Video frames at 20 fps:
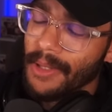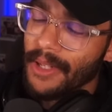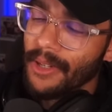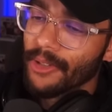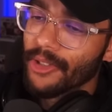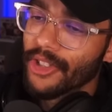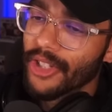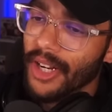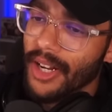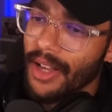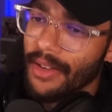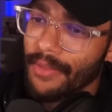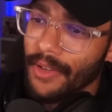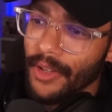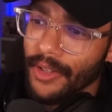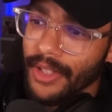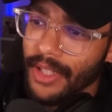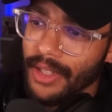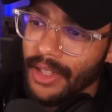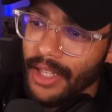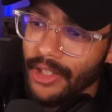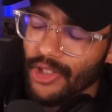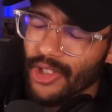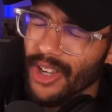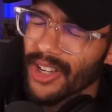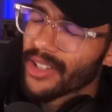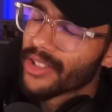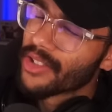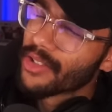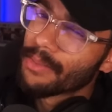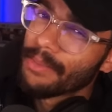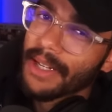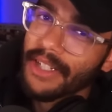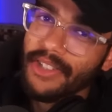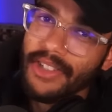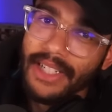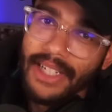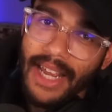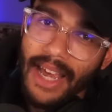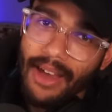You know, shut off all the electronics,
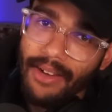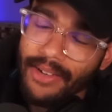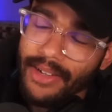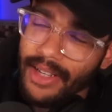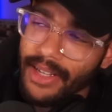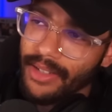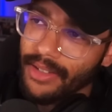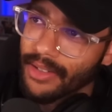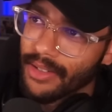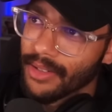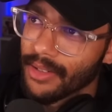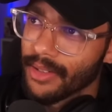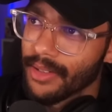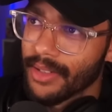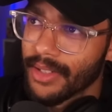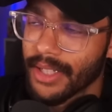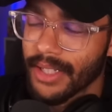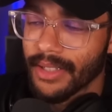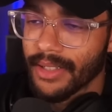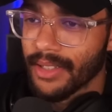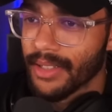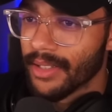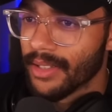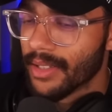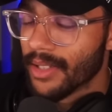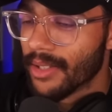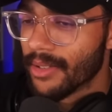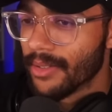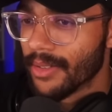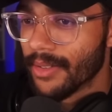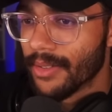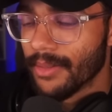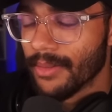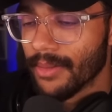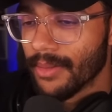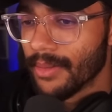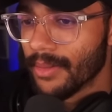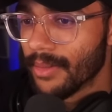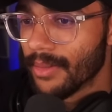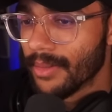especially nowadays, dude. You know,
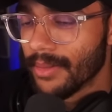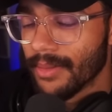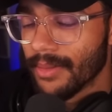with